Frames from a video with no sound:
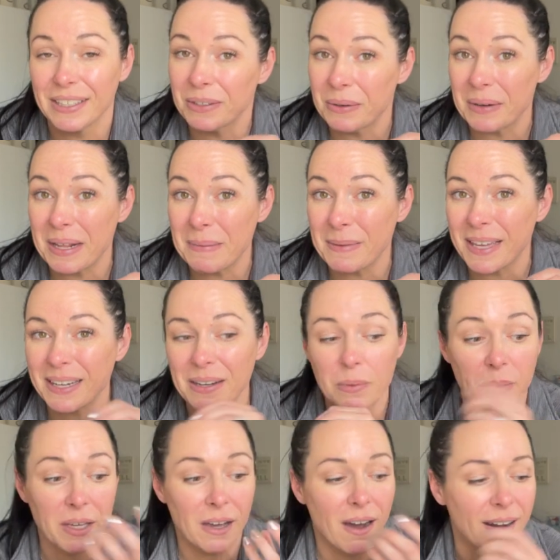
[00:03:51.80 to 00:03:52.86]
you know what I mean?
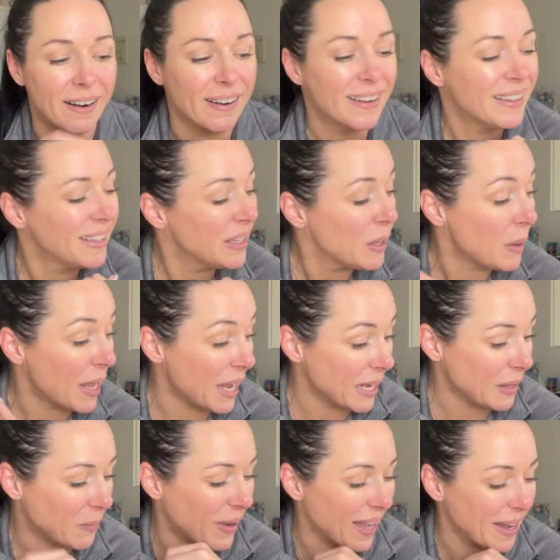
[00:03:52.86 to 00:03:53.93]
We are.
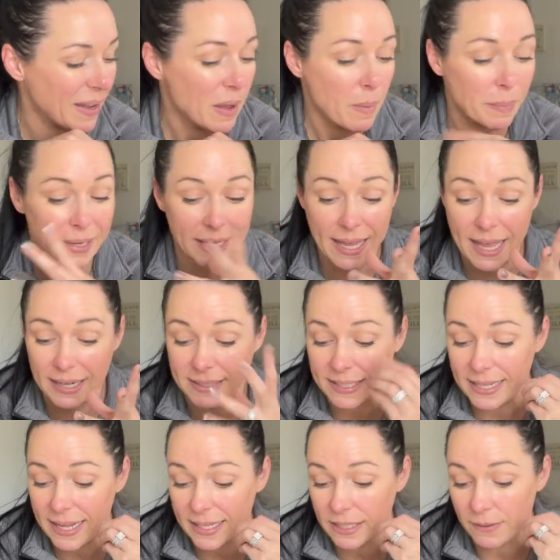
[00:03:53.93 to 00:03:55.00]
Anyway, but again,
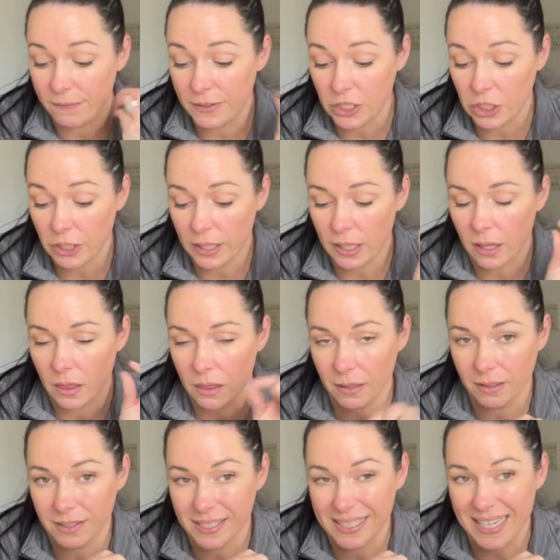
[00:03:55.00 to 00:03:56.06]
today is officially
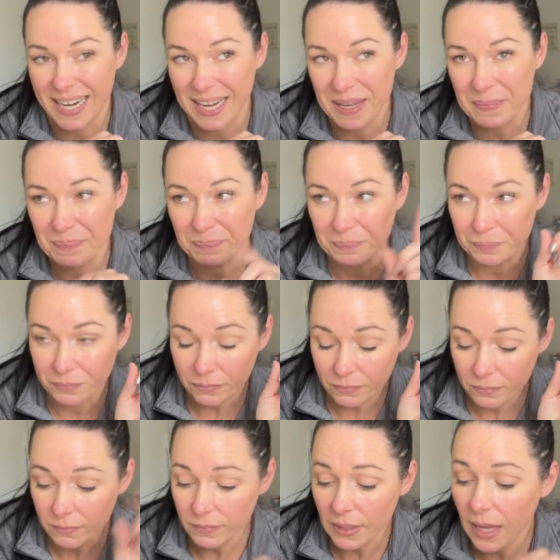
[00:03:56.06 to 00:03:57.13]
Thursday.
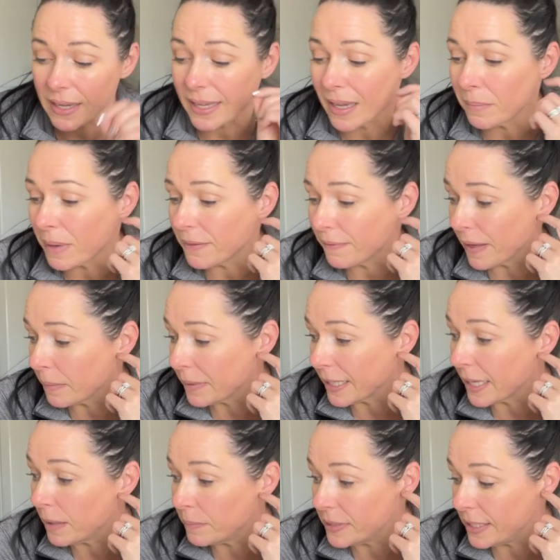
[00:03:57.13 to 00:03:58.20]
Again, my family
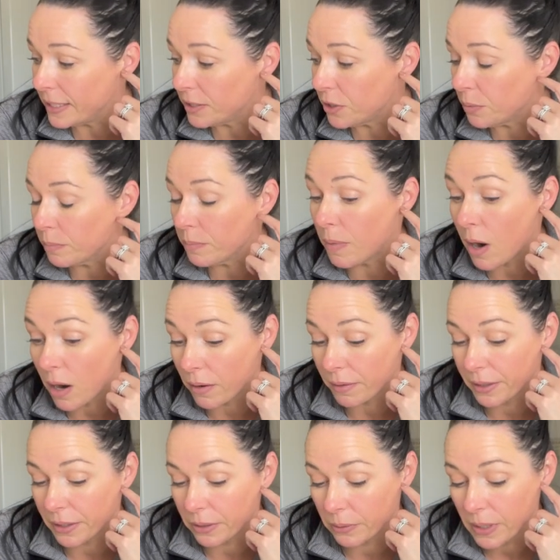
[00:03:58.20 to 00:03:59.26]
comes in
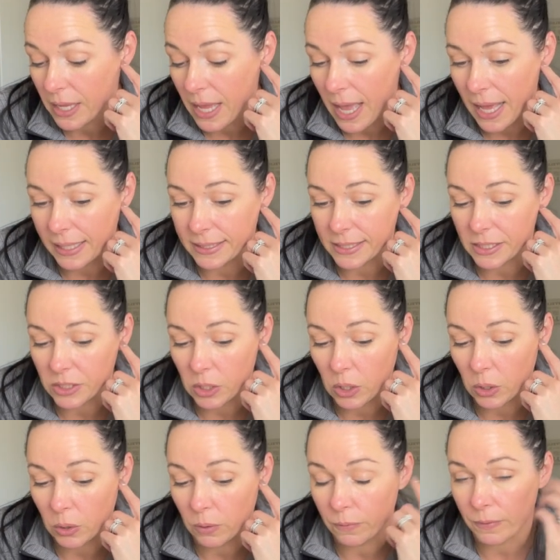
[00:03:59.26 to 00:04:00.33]
tomorrow, and
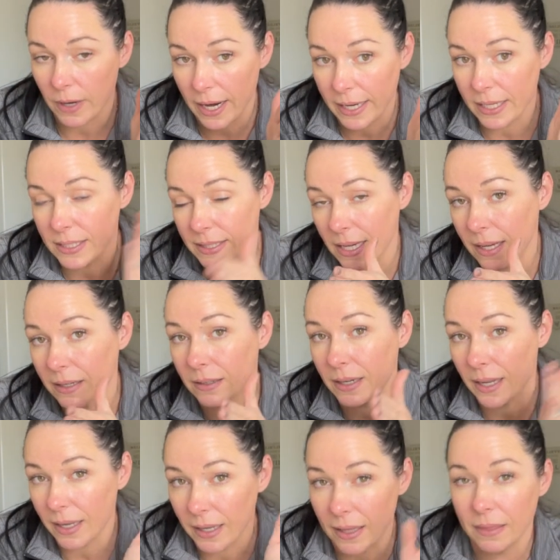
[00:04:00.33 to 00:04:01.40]
so Friday,
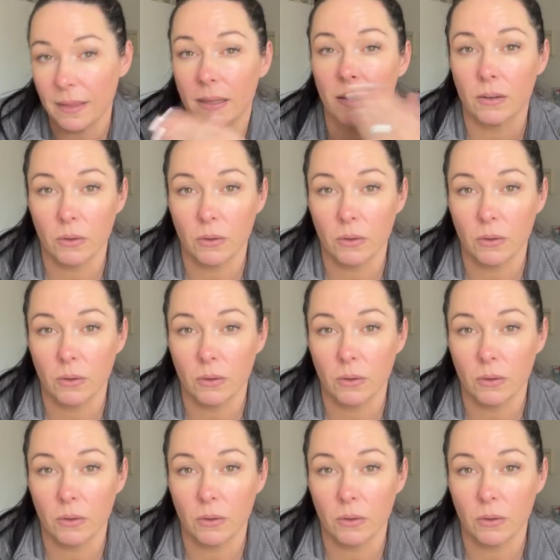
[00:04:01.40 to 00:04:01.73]
Saturday, and then of